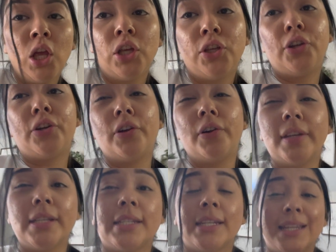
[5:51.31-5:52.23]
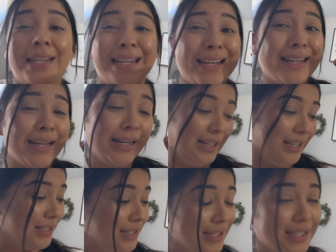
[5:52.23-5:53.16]
your girl is seeing
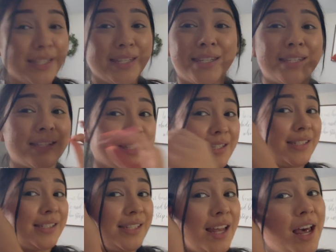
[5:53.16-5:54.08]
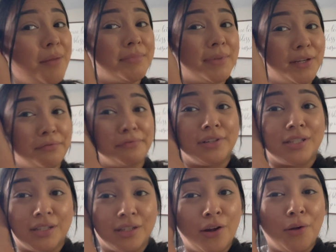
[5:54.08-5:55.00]
some
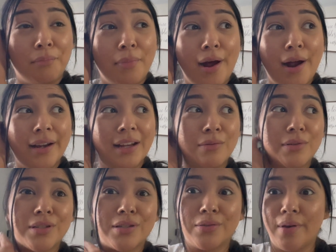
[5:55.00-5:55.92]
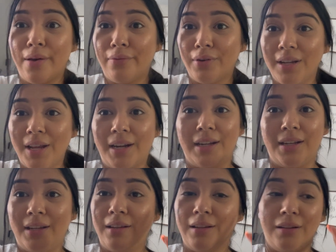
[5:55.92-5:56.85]
difference in her body whatsoever,
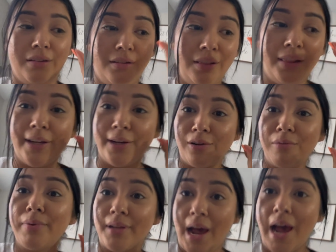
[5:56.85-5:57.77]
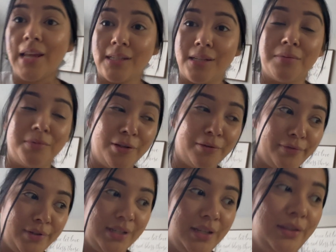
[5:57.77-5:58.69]
like little, but I see some
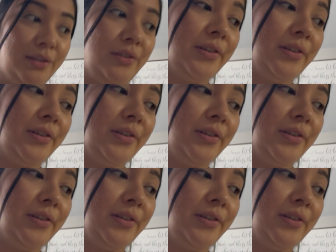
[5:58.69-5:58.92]
difference in there.